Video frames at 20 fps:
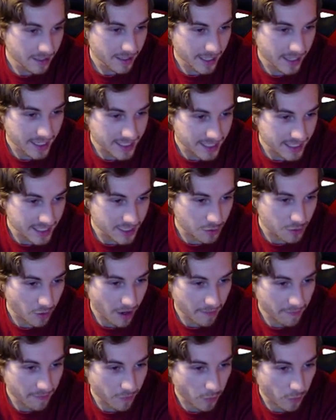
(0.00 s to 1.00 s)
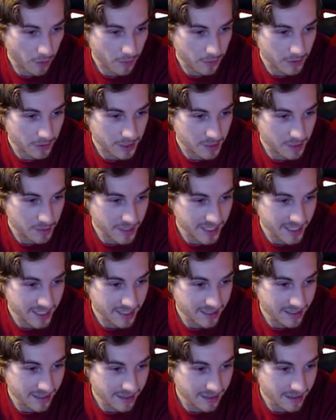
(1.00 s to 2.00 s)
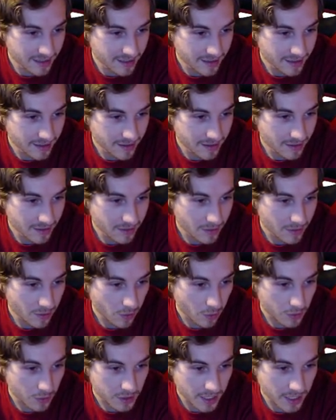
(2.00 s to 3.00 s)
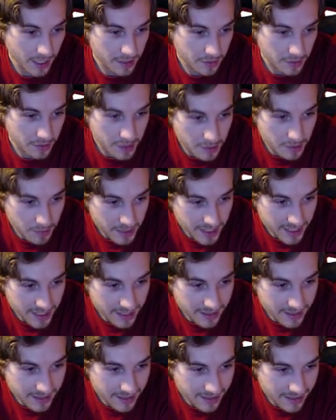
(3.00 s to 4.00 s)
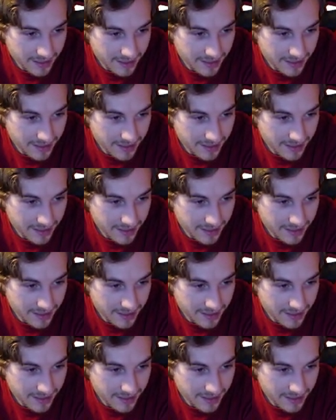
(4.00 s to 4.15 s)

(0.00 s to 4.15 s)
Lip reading: Yeah, see, drop forward speed, horizontal speed.